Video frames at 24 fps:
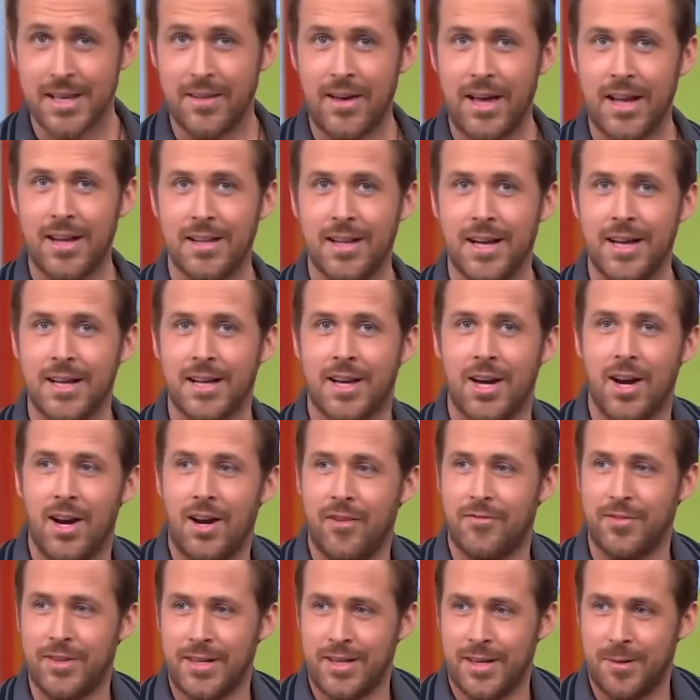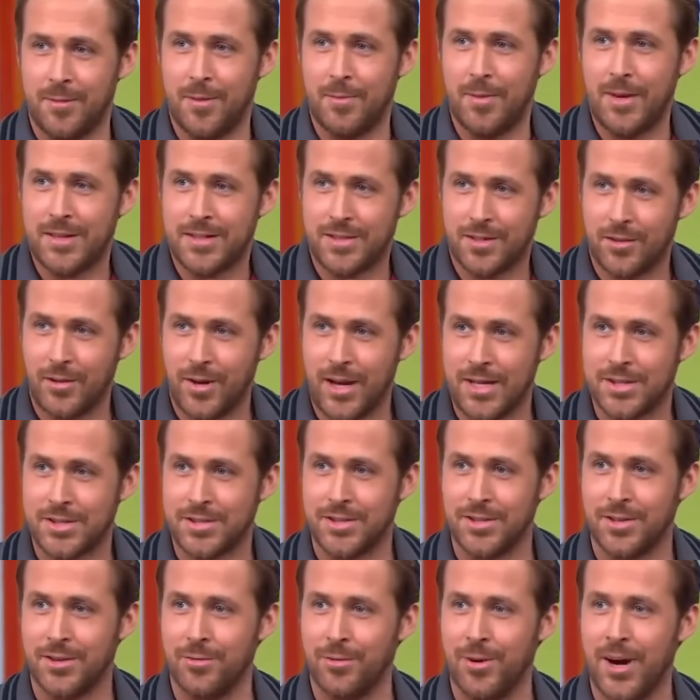I've had a lot of coffee and I'm about to
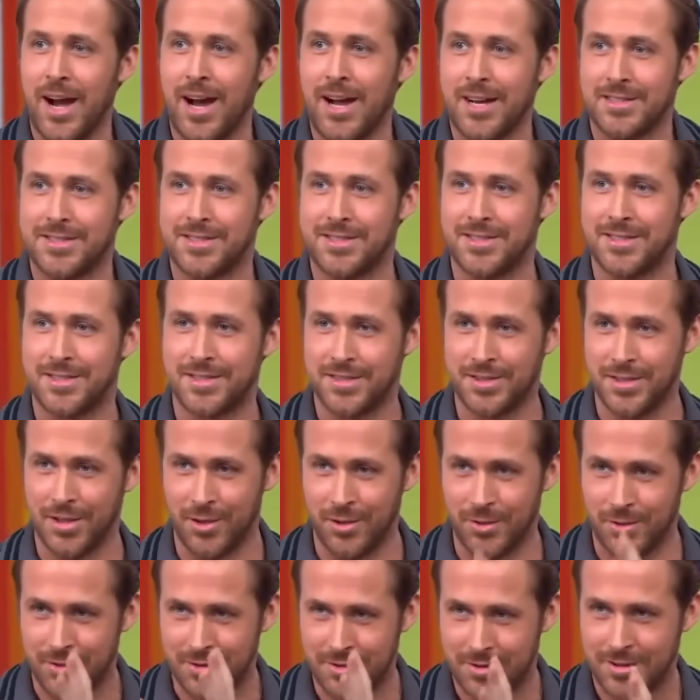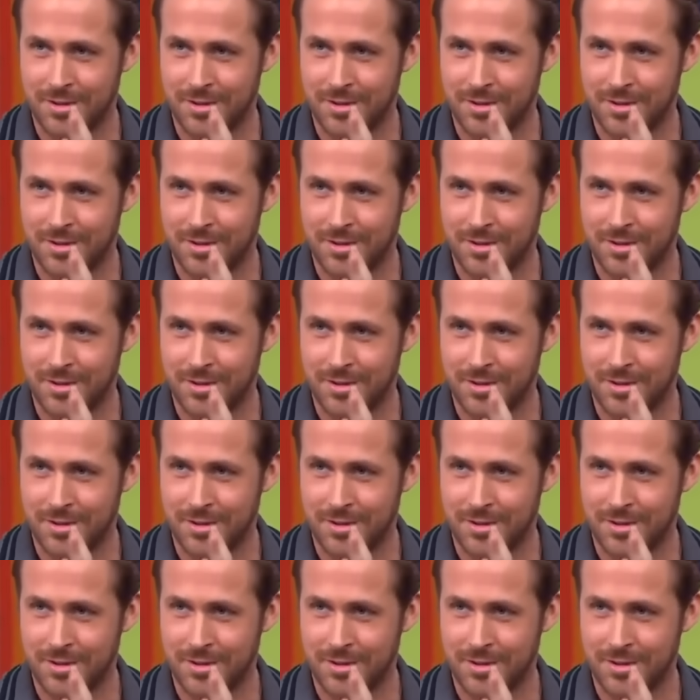crash into the rocks, so.